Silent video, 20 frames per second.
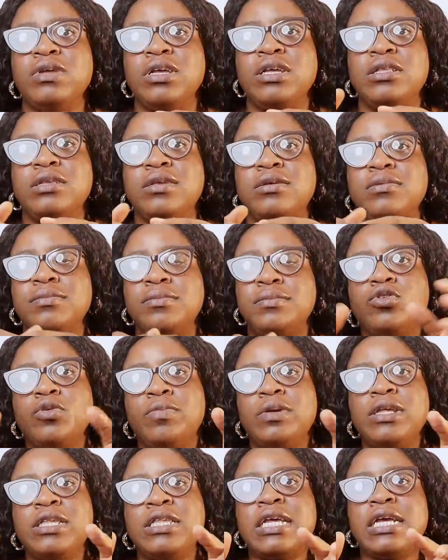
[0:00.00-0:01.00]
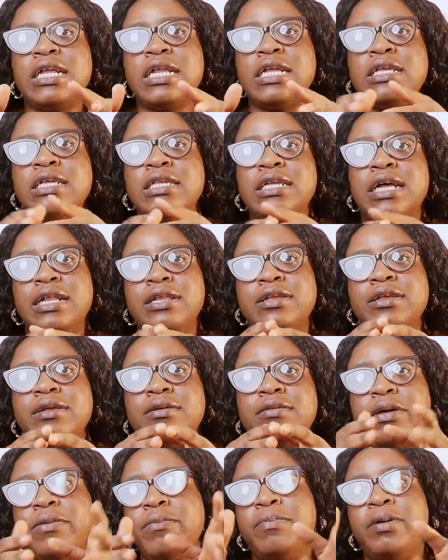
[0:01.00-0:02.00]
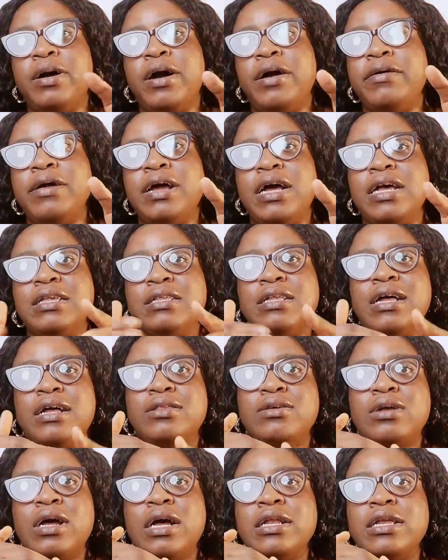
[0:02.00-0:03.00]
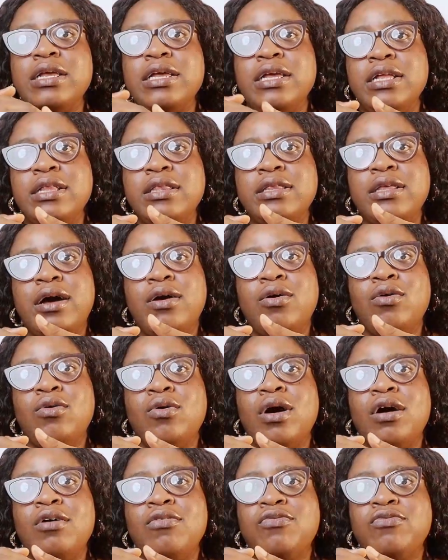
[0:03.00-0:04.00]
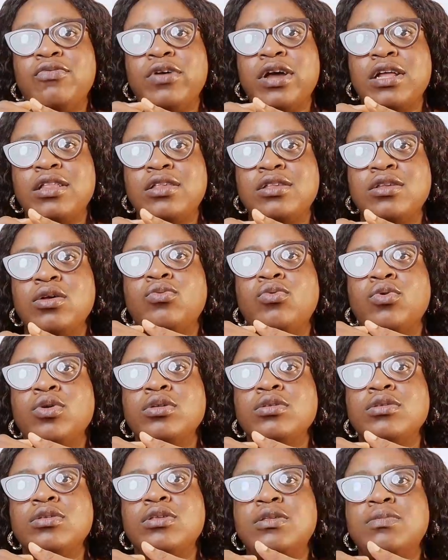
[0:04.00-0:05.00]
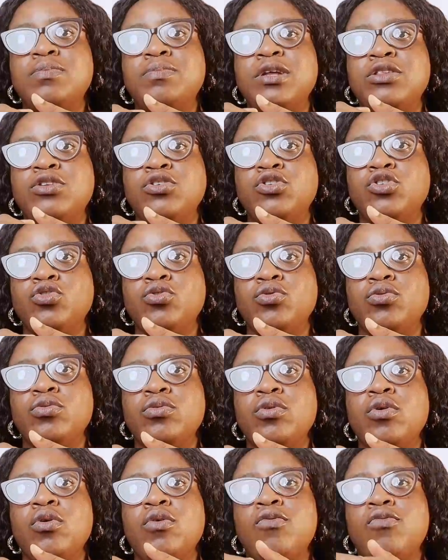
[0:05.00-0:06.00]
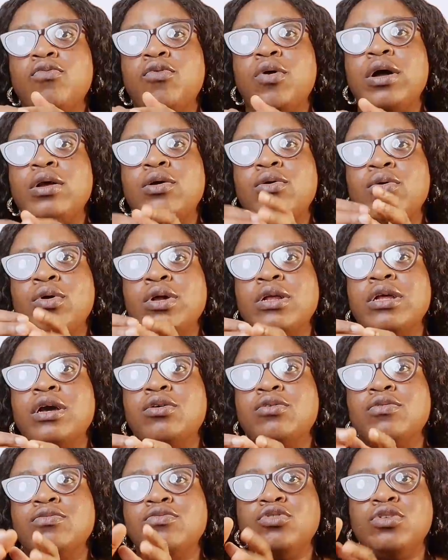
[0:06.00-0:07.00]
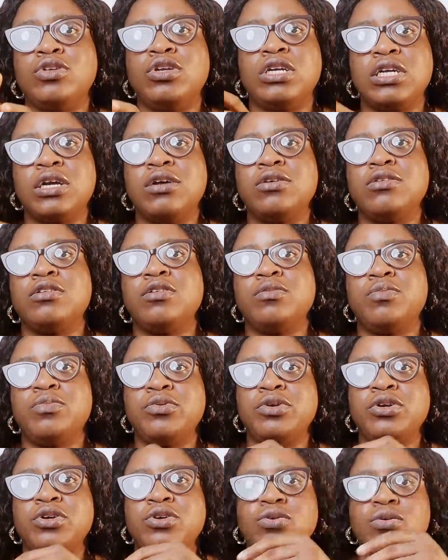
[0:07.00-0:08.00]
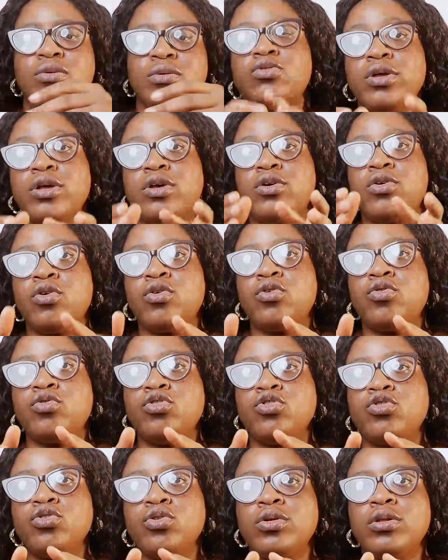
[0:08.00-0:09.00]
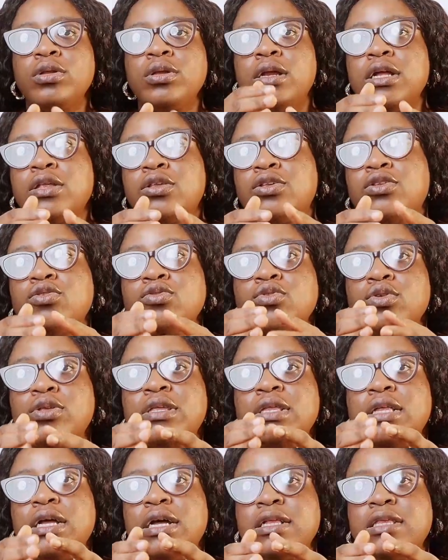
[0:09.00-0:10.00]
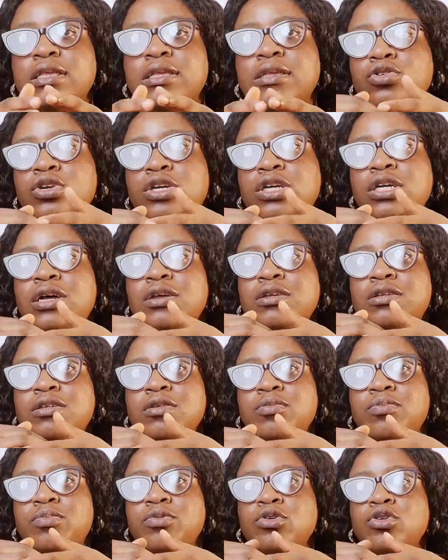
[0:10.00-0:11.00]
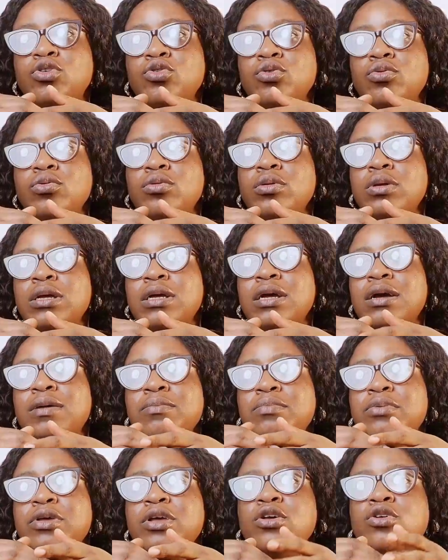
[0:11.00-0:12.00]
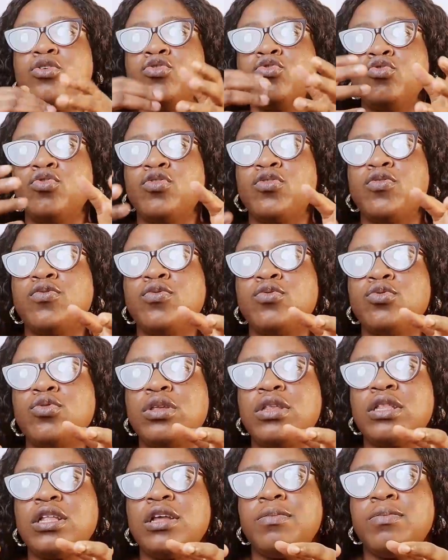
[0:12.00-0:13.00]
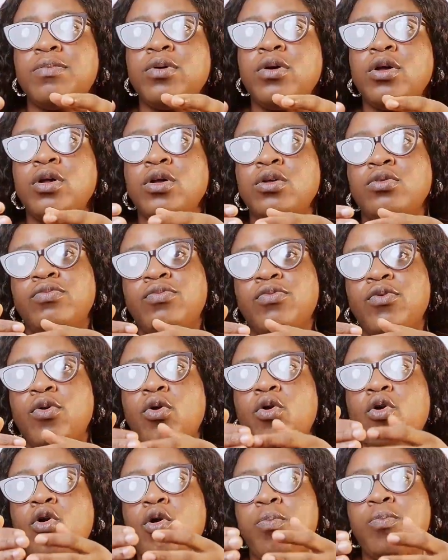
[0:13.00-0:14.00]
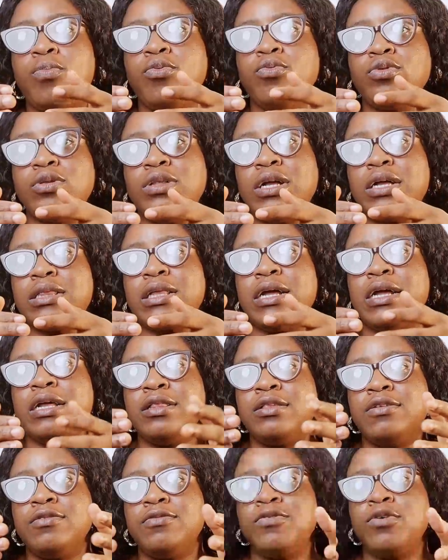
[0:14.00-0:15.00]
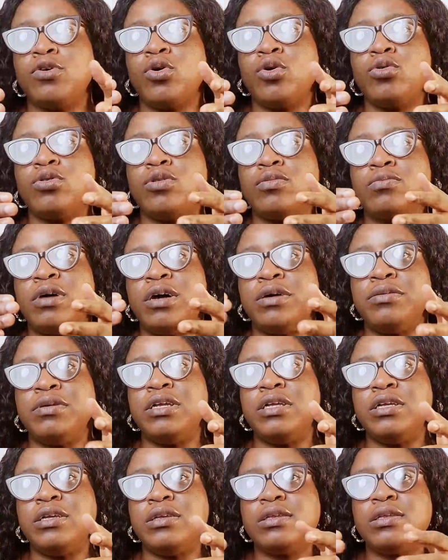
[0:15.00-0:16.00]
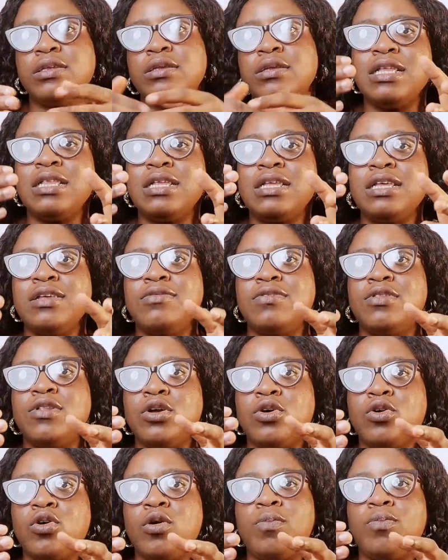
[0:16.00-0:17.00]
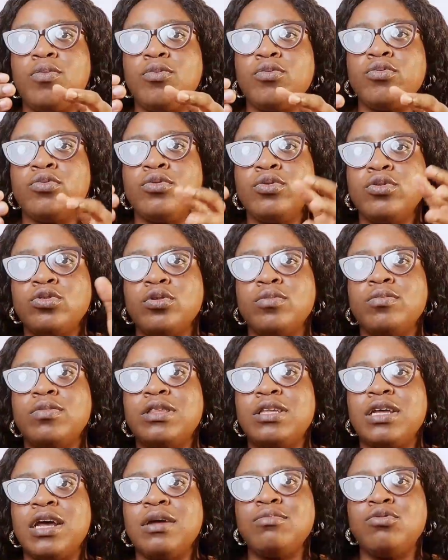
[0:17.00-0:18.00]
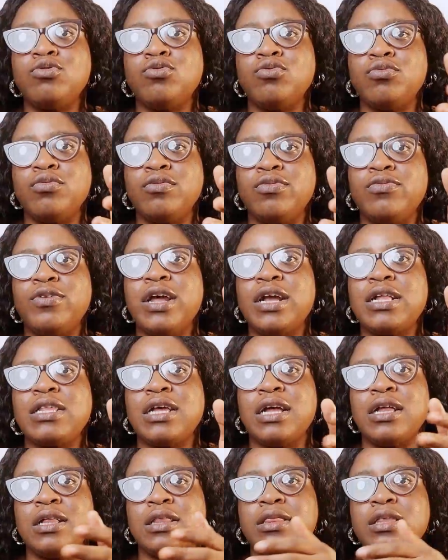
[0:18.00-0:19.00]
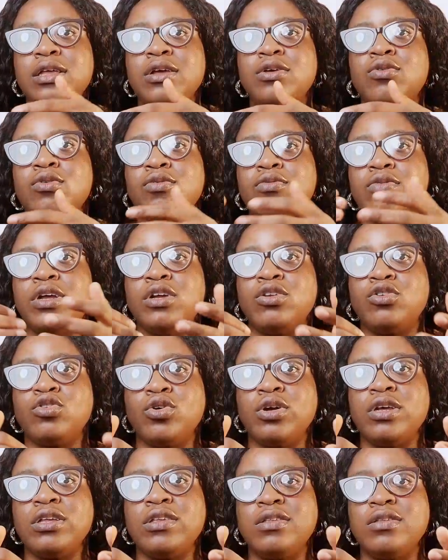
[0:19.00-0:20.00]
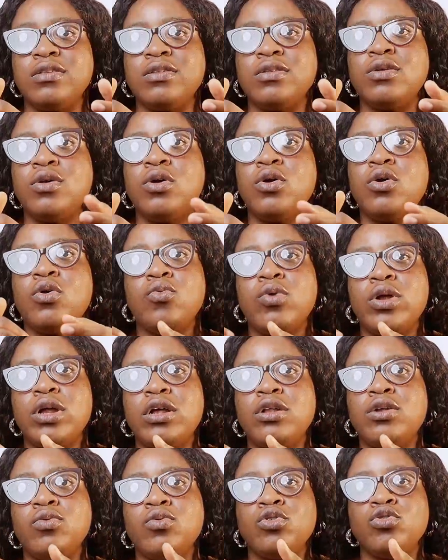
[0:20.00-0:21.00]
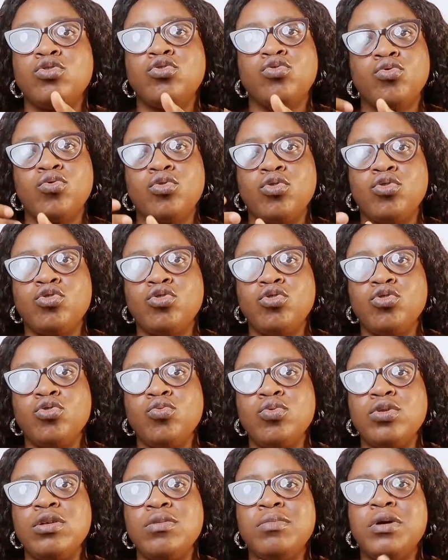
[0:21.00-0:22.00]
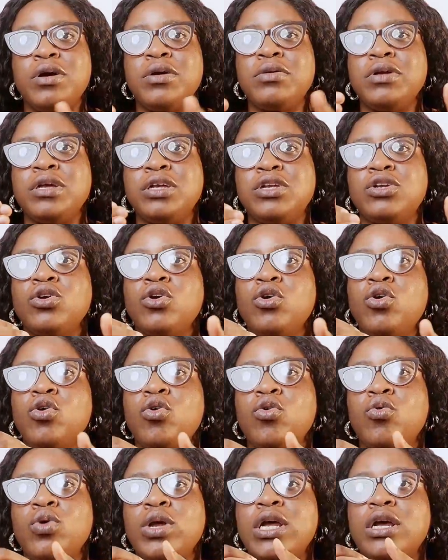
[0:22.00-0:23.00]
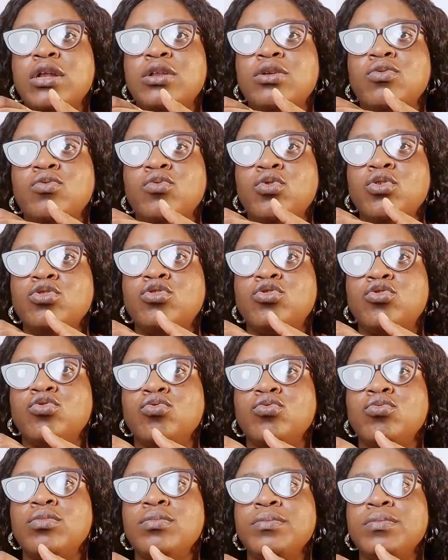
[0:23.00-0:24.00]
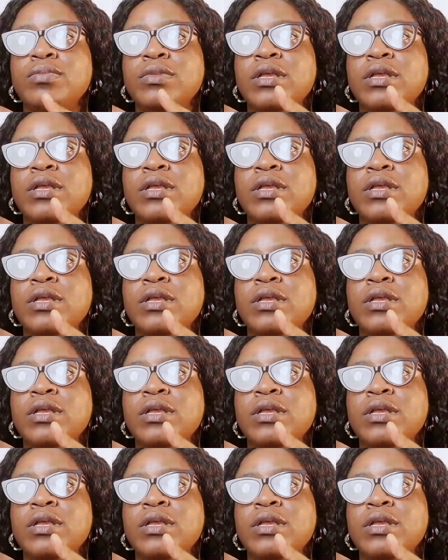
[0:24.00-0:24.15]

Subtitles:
made. So basically, these are the main barriers that can hinder or affect one's petition for an order of judicial separation. So in conclusion, let's note that judicial separation can be a useful step for couples that are in difficult marriages. It gives the couple some time to reflect and think of their choices, whether they want to continue with the marriage or whether they want to